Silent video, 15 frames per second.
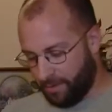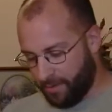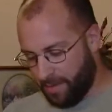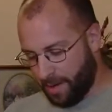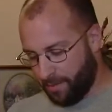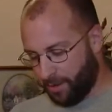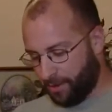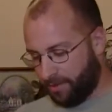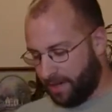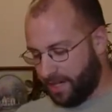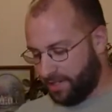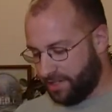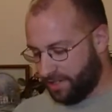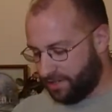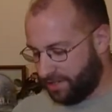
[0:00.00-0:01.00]
remember
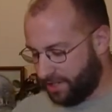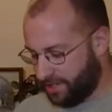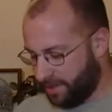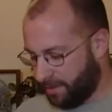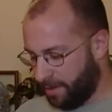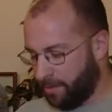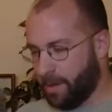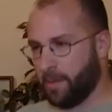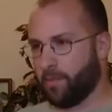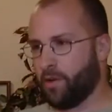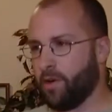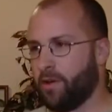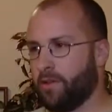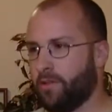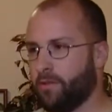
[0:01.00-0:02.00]
Christ in the sense that we
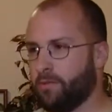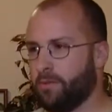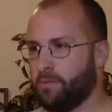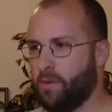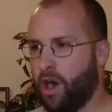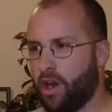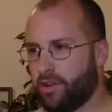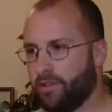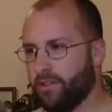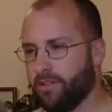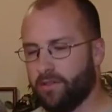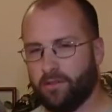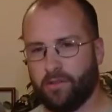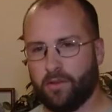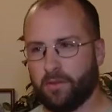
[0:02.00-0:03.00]
remember a martyr